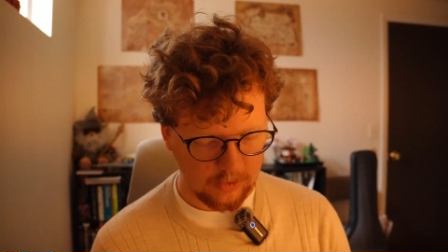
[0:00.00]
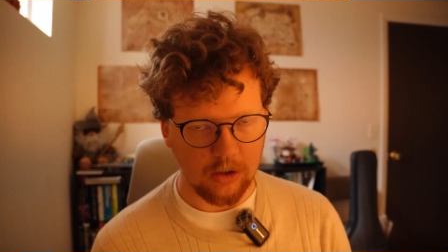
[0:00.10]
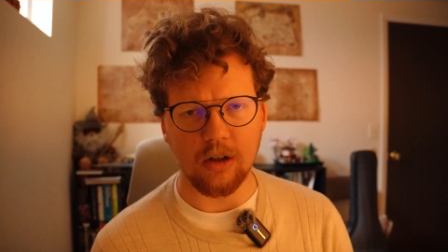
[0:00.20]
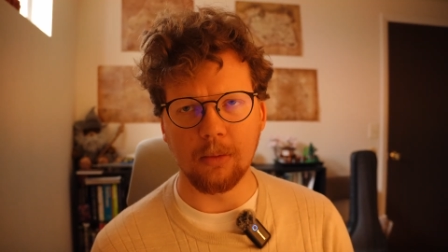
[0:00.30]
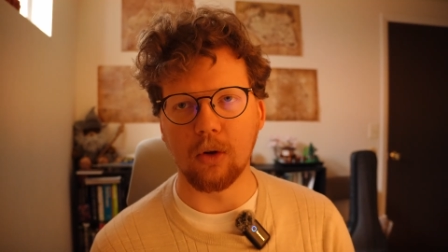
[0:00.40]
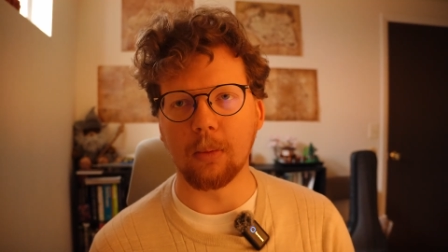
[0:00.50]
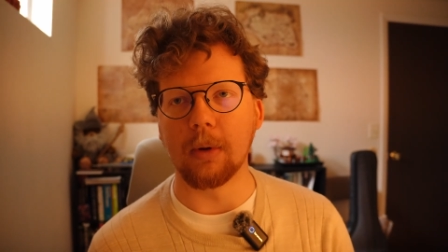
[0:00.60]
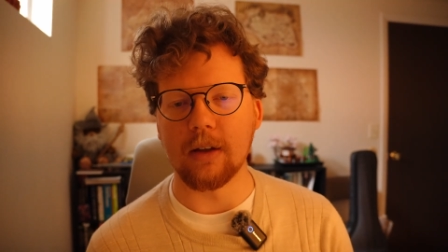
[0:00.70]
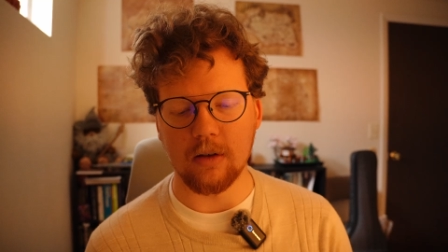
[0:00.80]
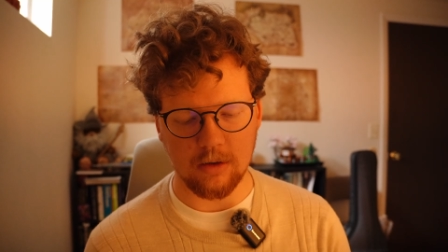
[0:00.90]
Similar
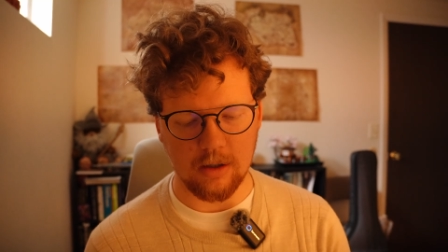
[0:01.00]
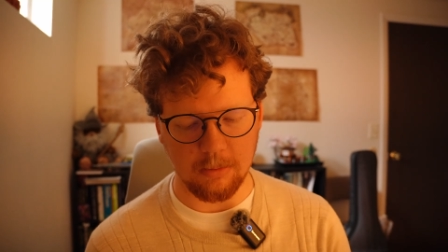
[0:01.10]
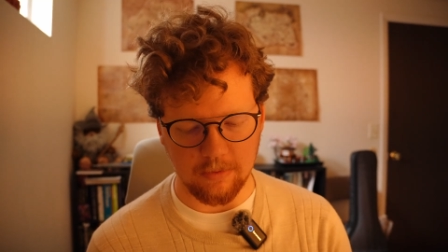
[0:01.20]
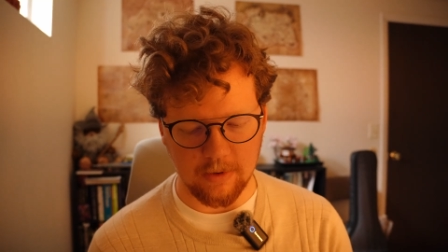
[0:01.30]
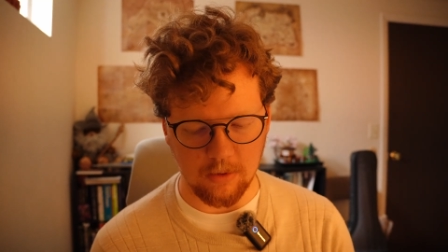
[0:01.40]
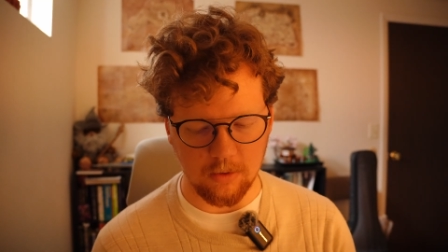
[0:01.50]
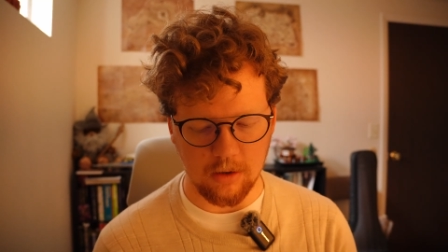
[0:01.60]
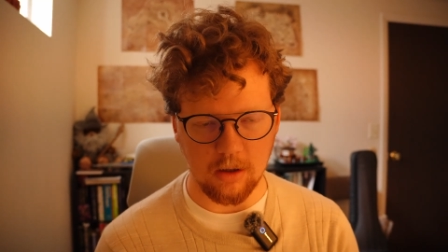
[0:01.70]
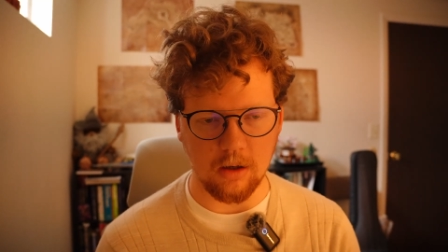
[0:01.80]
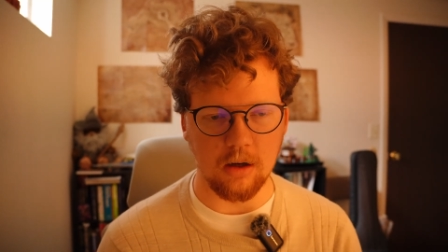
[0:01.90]
blessings can be found
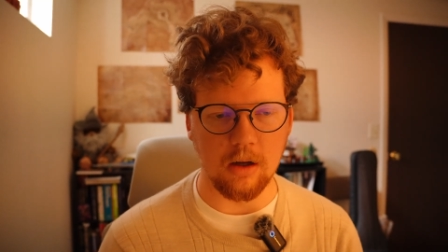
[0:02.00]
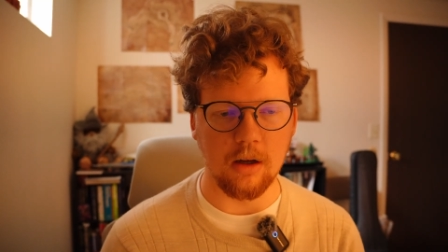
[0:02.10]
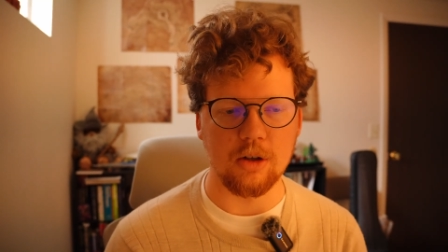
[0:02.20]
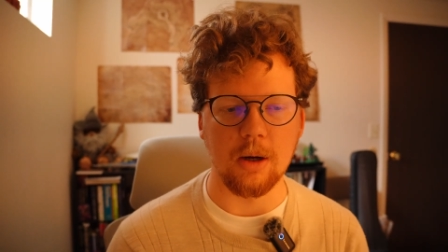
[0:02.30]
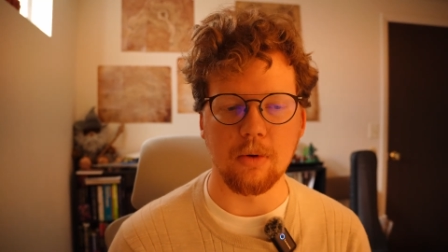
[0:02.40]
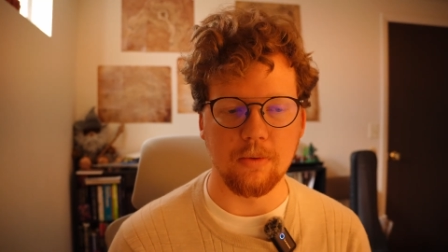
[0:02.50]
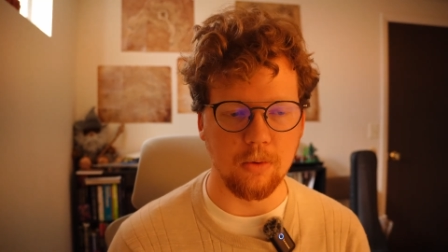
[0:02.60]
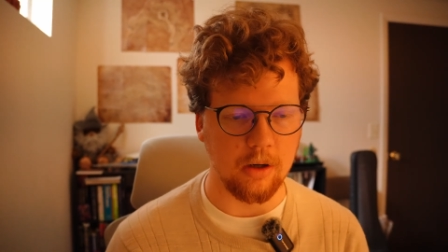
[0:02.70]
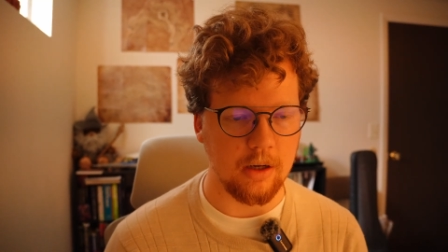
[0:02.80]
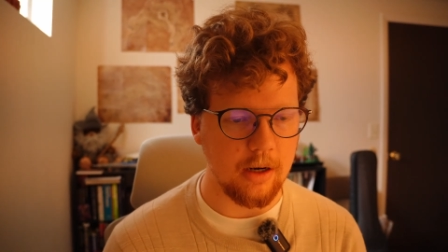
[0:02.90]
in chapter
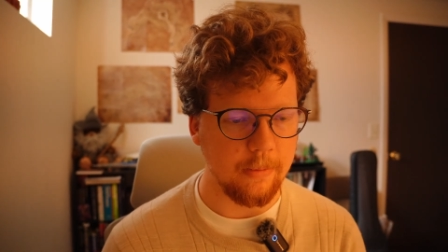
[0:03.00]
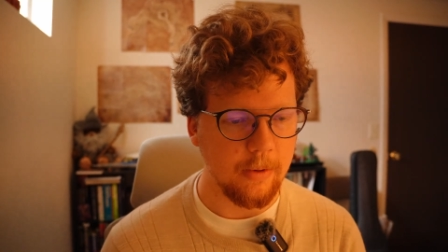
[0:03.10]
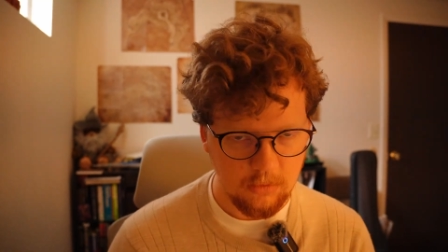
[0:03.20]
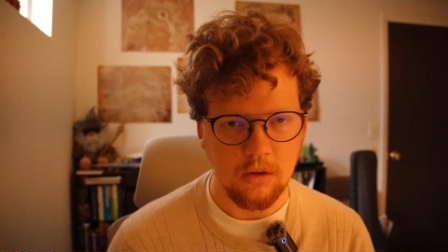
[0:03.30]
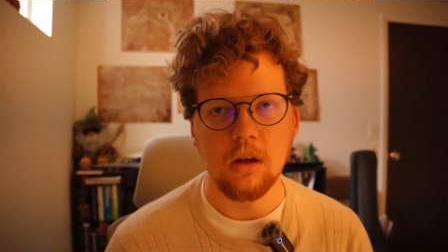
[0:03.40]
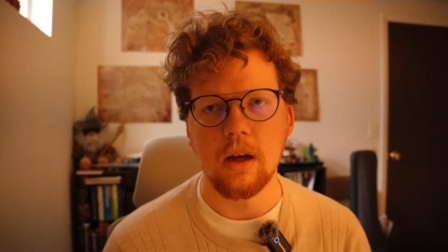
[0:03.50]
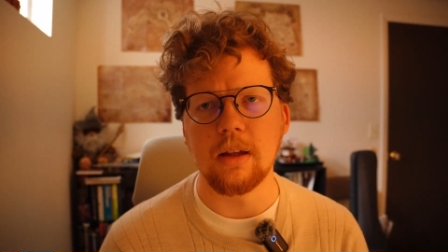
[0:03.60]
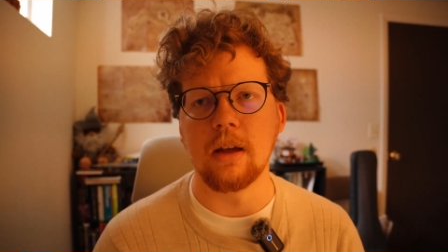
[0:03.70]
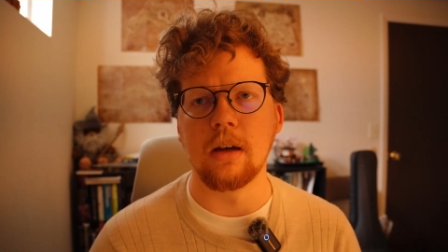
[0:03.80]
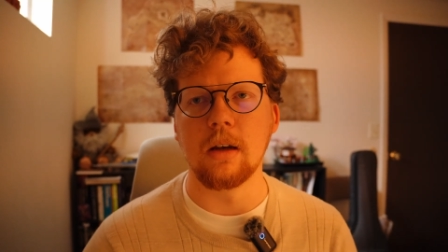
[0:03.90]
49.
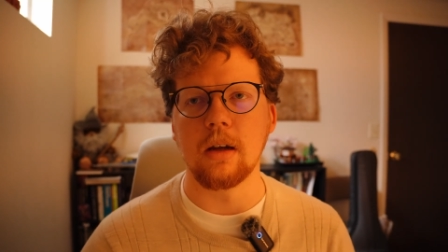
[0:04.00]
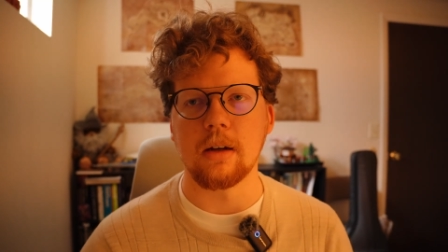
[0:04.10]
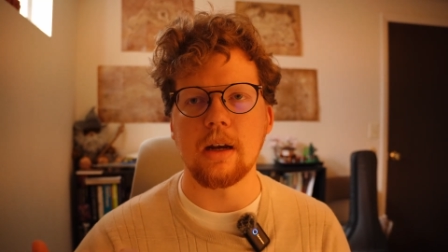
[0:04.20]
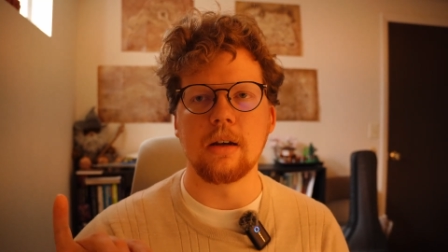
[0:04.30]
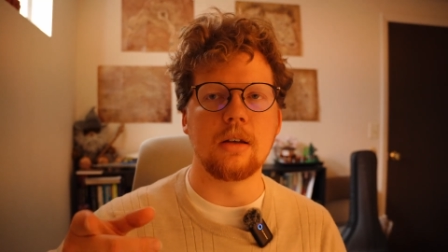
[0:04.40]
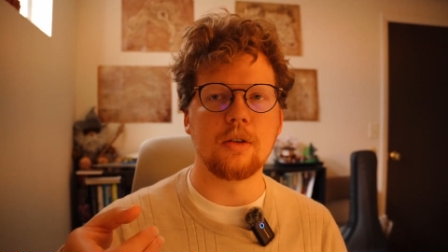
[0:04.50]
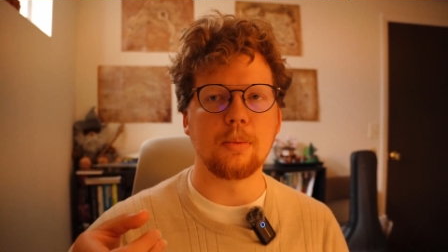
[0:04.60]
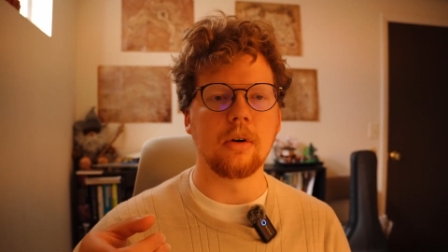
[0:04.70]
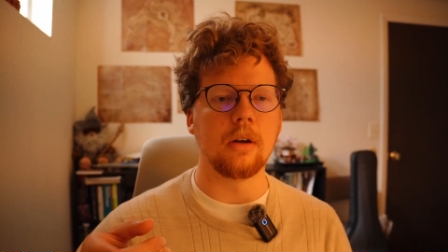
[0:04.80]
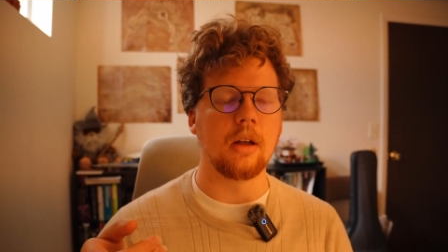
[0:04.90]
And then a kind of
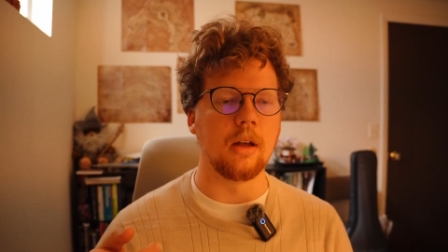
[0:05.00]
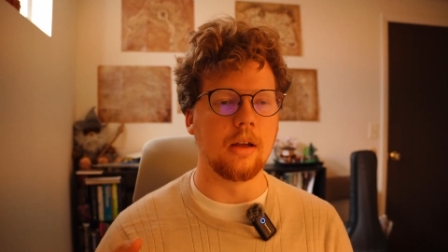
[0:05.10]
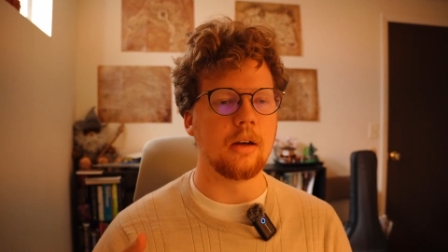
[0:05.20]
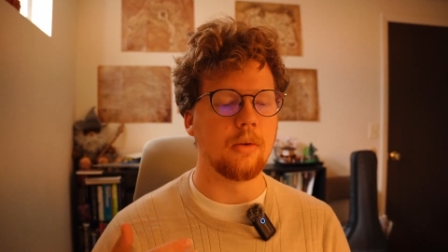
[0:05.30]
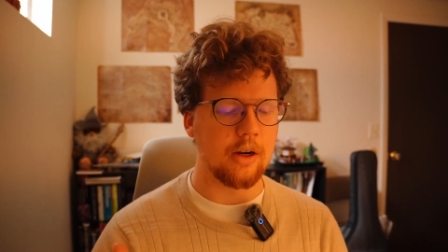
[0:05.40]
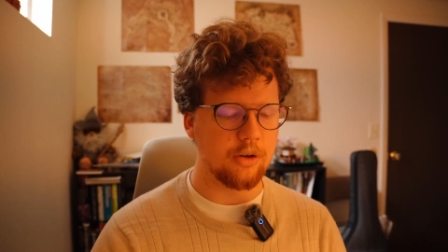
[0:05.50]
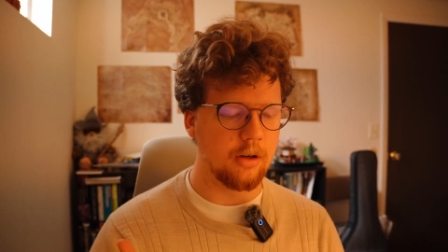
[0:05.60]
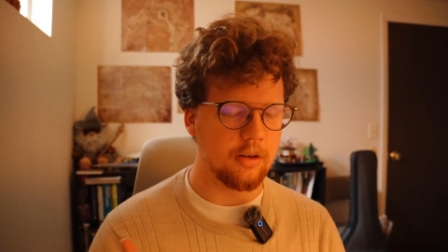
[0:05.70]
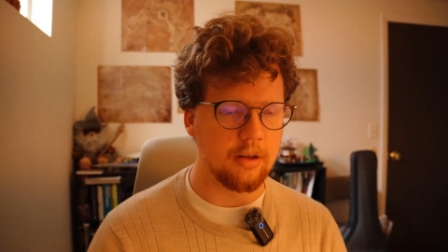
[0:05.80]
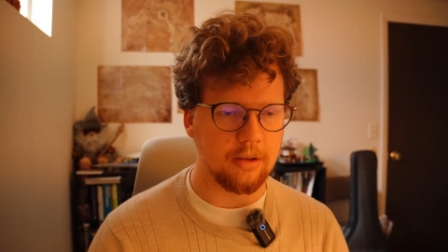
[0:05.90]
disparate
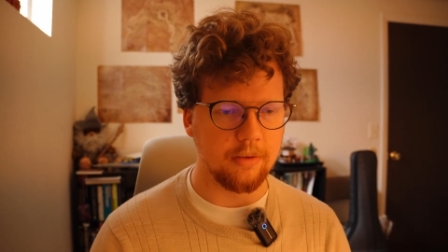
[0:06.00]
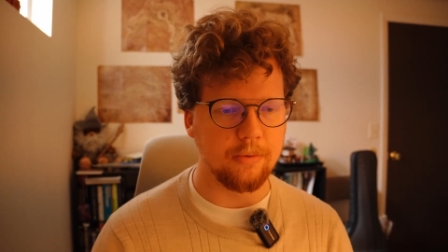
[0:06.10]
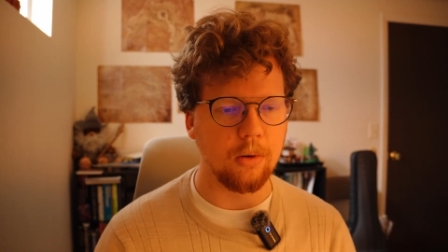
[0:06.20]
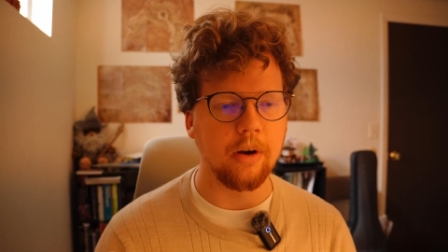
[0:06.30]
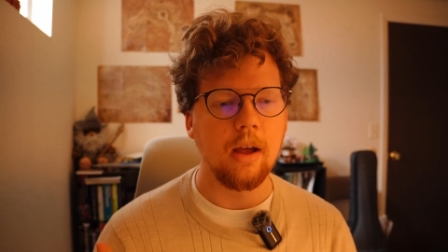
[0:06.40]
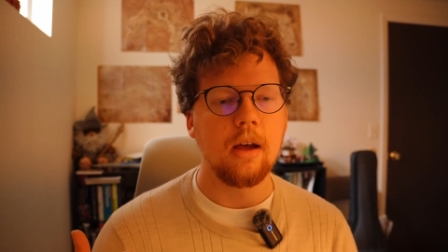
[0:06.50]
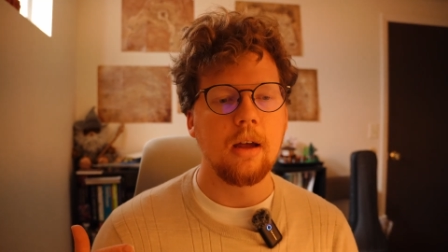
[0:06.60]
interaction in 64.